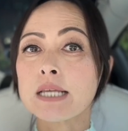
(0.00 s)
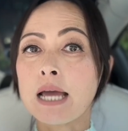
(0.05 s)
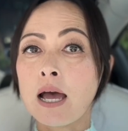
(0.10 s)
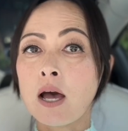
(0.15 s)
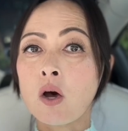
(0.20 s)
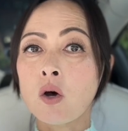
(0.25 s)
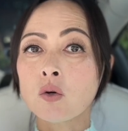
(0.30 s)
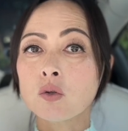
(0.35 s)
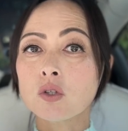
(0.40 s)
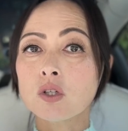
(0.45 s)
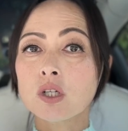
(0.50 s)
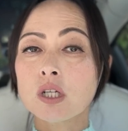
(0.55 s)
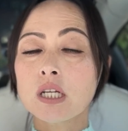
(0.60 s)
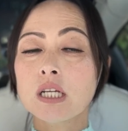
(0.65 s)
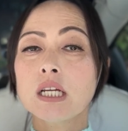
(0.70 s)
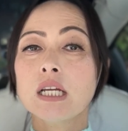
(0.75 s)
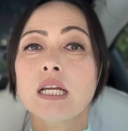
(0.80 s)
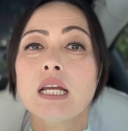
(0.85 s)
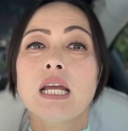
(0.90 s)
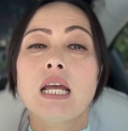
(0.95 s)
out,
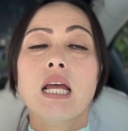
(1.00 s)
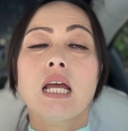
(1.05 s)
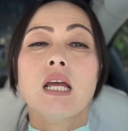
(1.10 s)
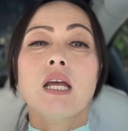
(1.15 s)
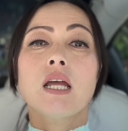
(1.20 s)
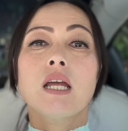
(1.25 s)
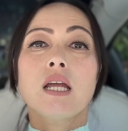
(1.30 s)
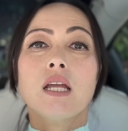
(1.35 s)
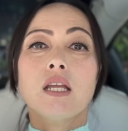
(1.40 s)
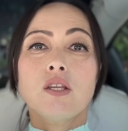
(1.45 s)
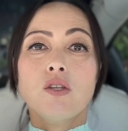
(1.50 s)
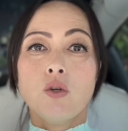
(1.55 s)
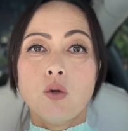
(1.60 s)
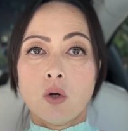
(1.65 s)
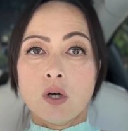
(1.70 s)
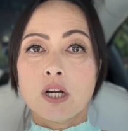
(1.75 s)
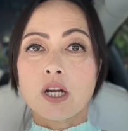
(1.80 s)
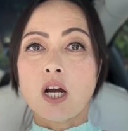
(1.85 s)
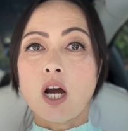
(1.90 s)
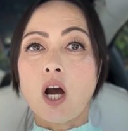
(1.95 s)

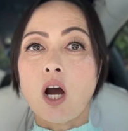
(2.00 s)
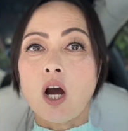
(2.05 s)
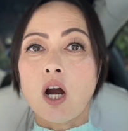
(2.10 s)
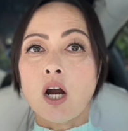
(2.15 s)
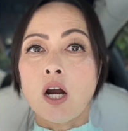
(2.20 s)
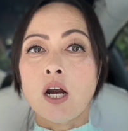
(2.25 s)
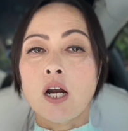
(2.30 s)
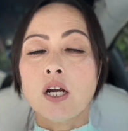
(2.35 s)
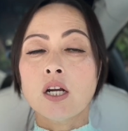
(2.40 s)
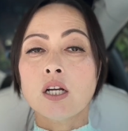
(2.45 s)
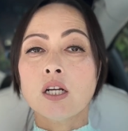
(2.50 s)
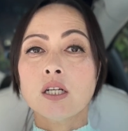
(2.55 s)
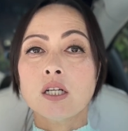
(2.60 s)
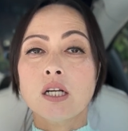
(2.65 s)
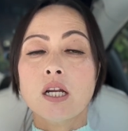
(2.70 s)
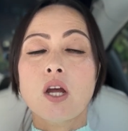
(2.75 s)
your car